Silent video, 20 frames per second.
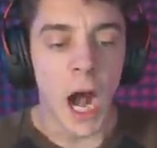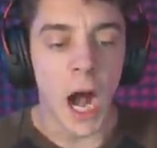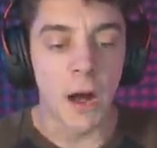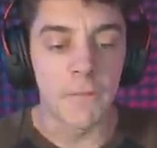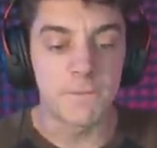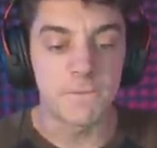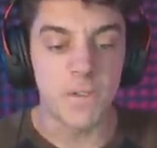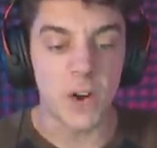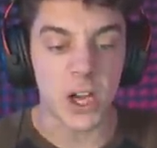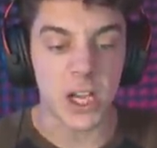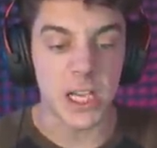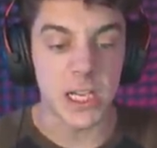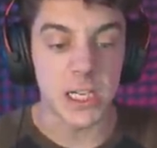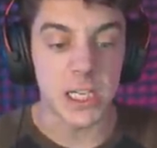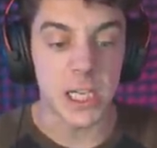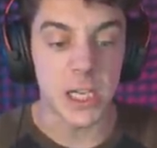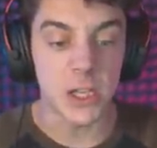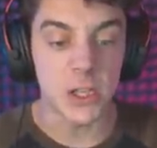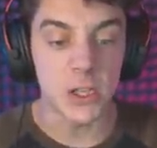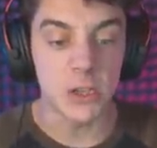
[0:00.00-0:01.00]
I'll fucking
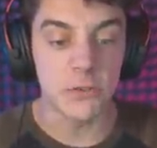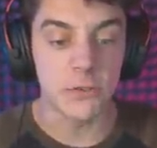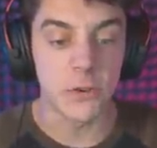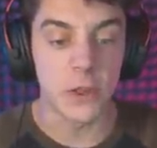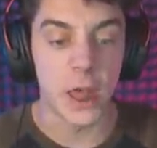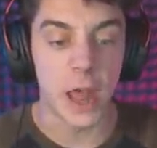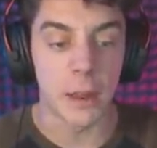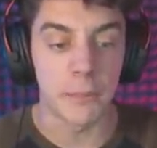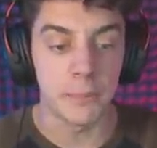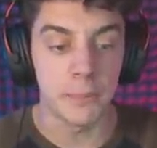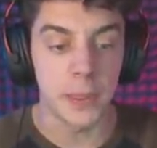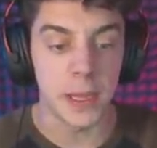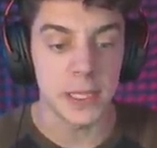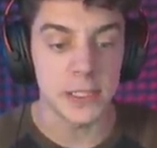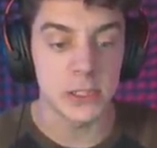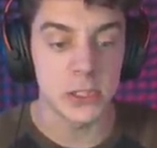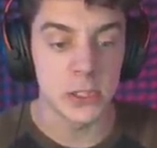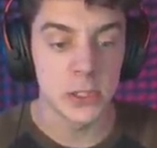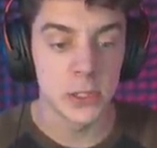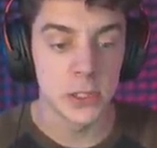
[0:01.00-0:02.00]
kill you for that,
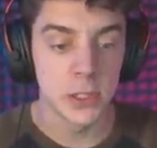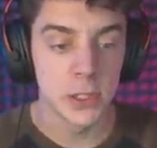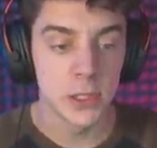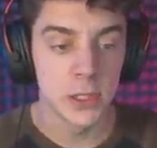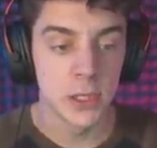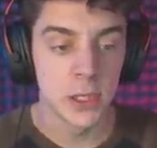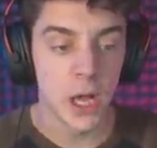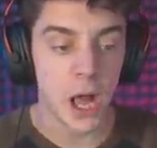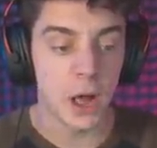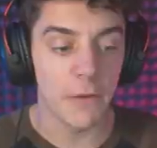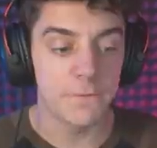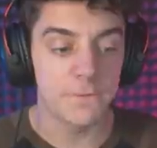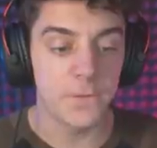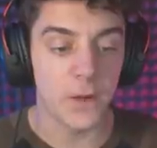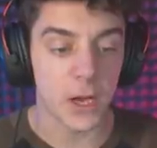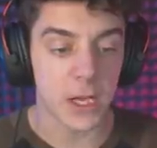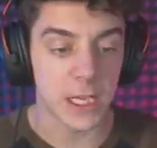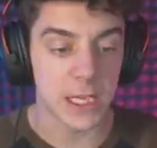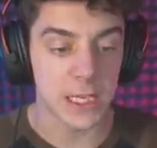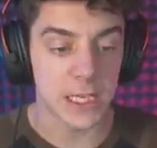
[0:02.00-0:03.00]
bitch. I'll
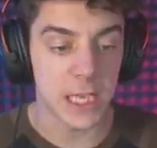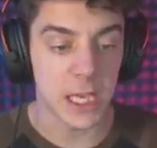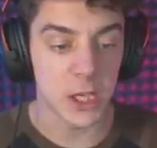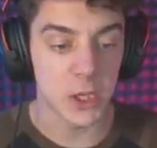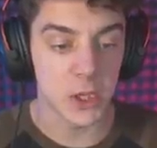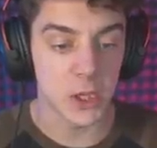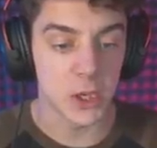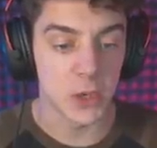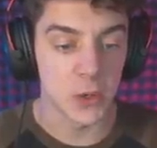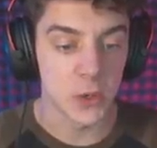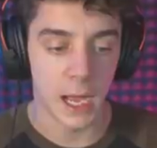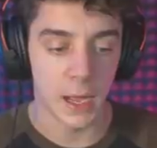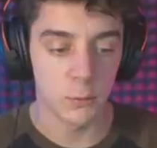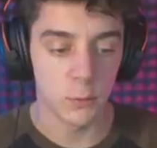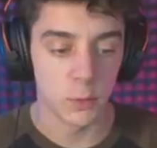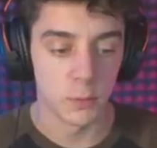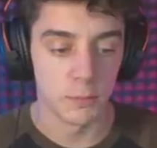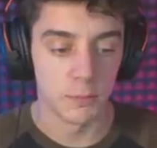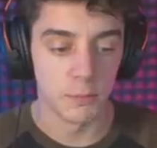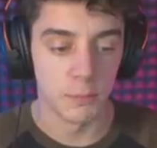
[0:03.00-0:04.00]
fucking kill you. I
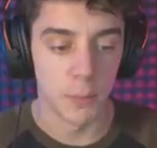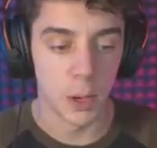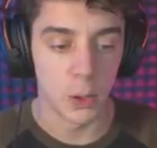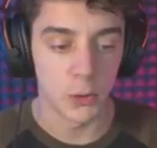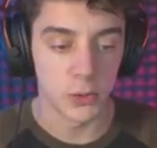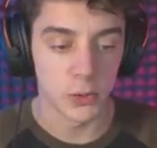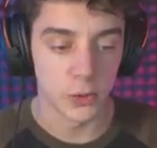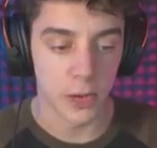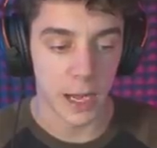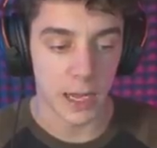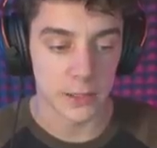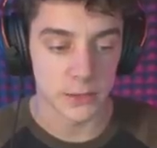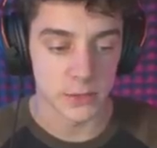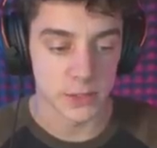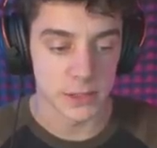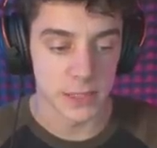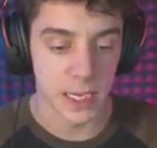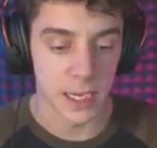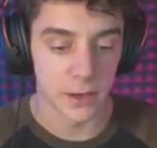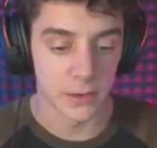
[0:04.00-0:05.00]
will mow your
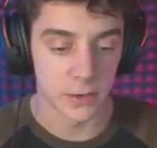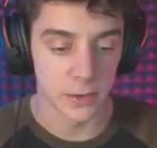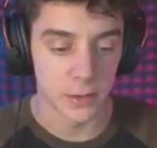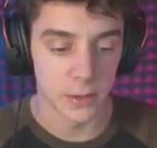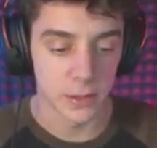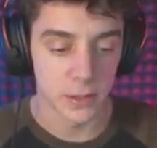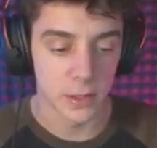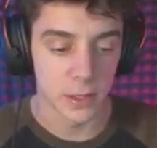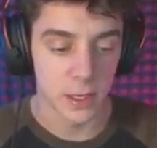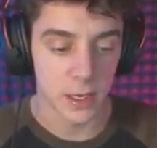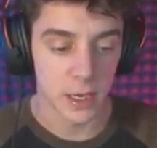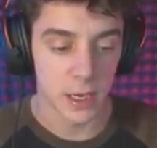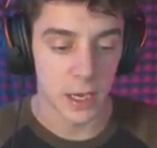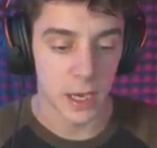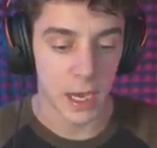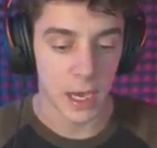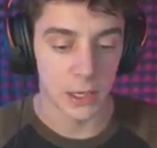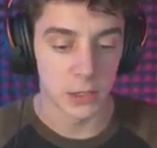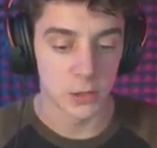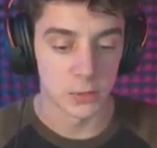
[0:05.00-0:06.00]
house down.
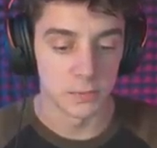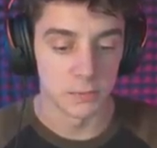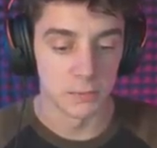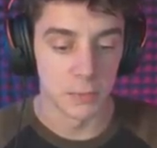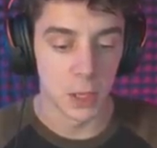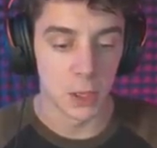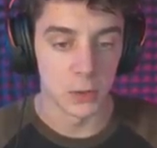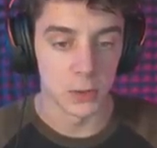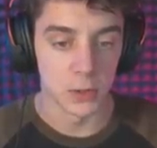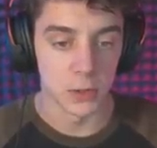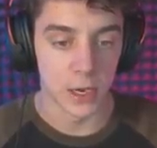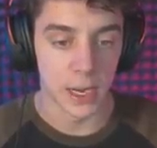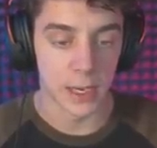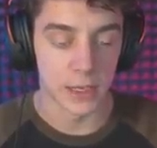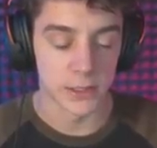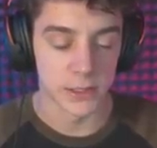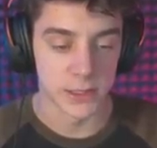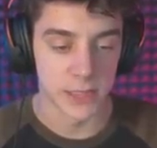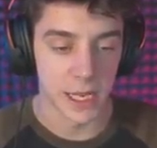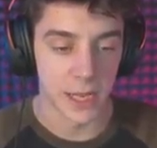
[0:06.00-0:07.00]
I will mow your
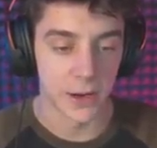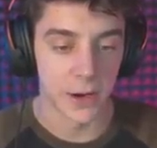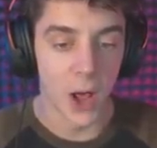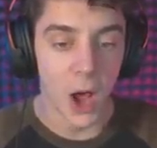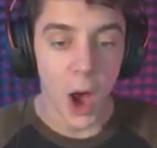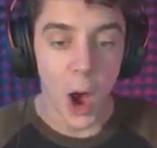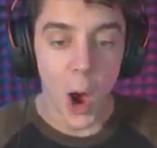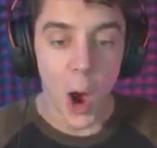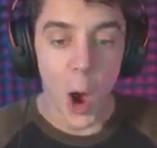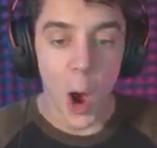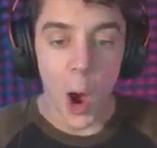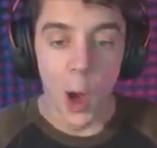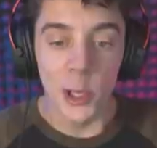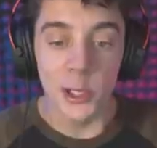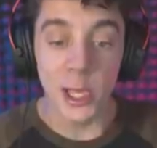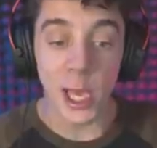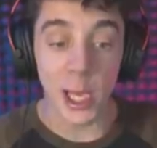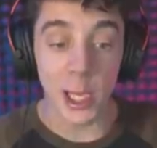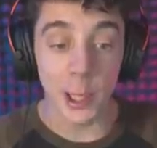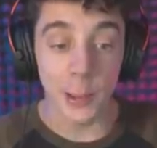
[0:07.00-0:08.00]
house down.
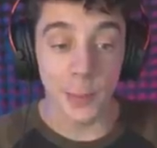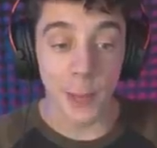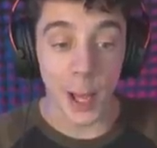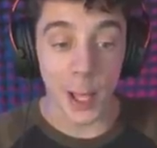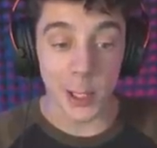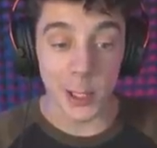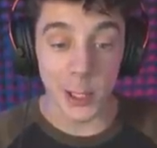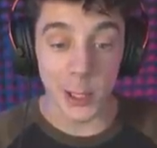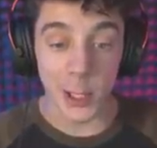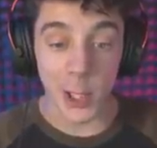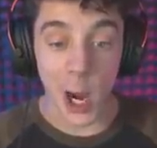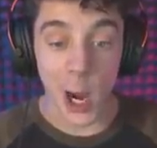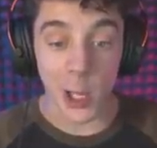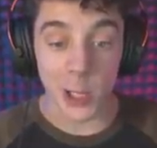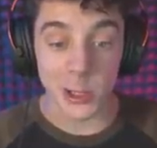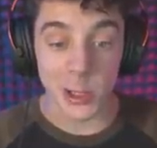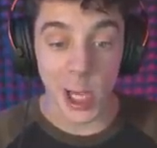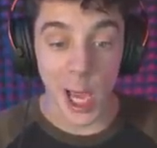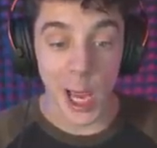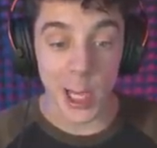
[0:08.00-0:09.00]
Can't get back into the
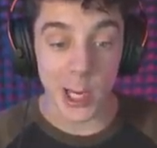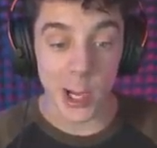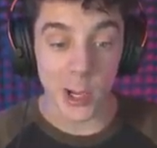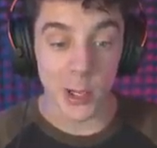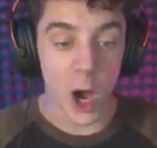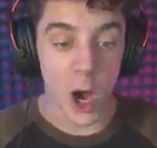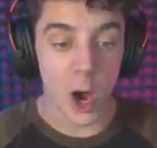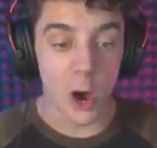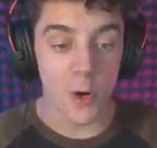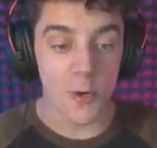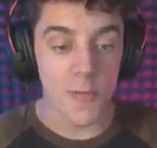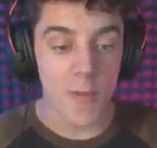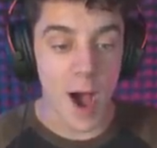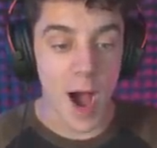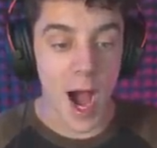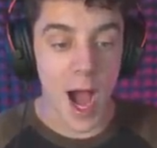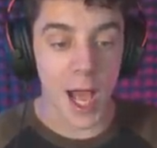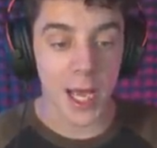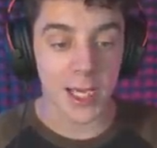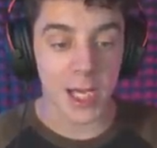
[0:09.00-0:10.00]
garden, can you? Oh
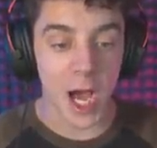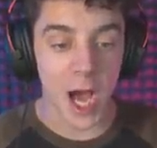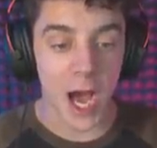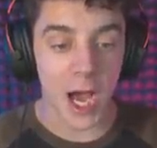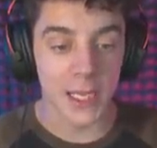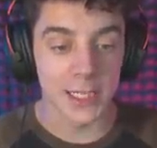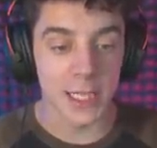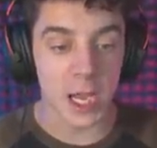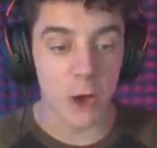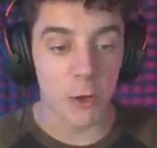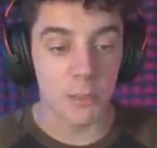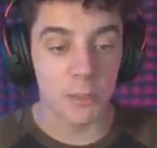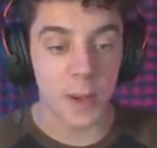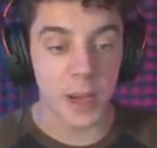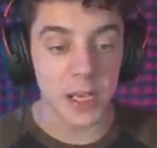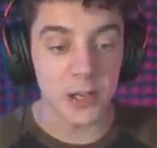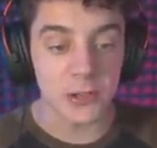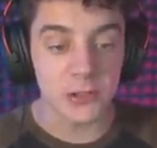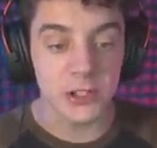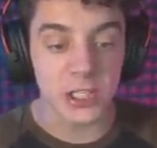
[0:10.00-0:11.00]
my god, now I'm
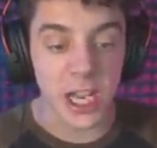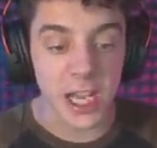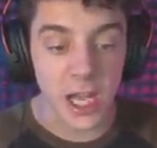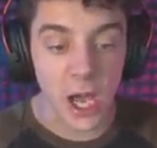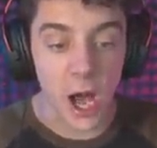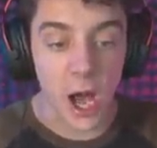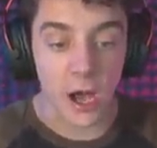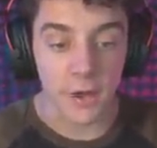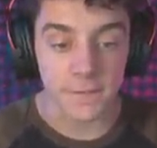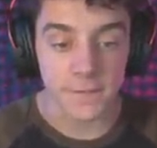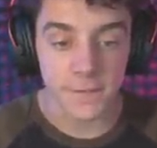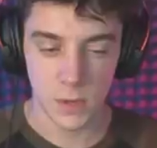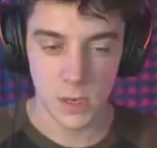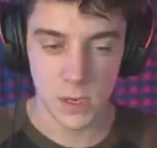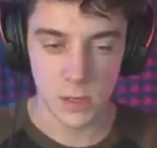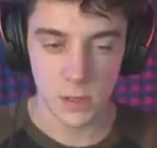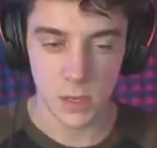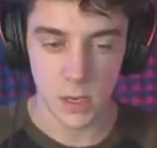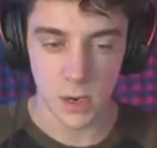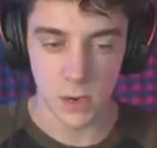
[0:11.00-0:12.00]
biting your dick off. Where are
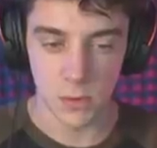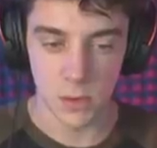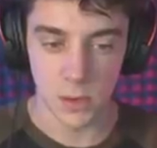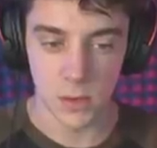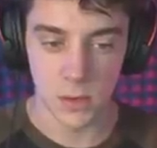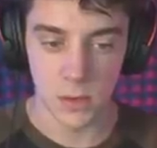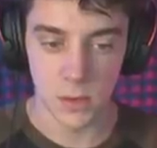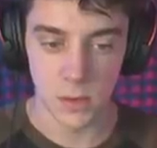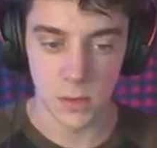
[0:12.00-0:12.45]
you going?